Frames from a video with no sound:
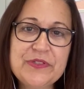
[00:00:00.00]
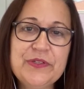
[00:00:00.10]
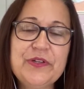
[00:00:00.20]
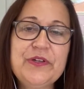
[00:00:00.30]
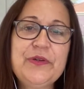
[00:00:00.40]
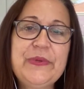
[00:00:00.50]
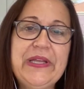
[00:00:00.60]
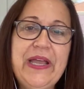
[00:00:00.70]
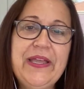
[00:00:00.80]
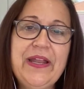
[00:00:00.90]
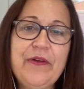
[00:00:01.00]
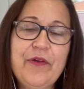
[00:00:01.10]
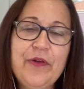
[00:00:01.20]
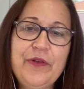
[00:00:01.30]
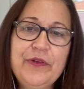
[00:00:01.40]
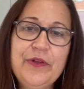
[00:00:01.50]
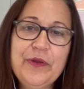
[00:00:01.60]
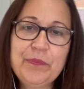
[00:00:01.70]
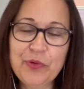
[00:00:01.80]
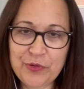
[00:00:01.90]
we ate our own
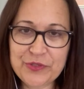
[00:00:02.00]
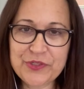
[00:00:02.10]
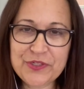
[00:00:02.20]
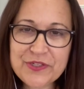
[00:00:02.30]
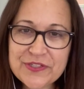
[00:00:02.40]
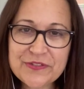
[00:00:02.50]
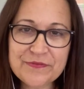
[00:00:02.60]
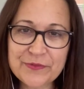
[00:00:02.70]
produce,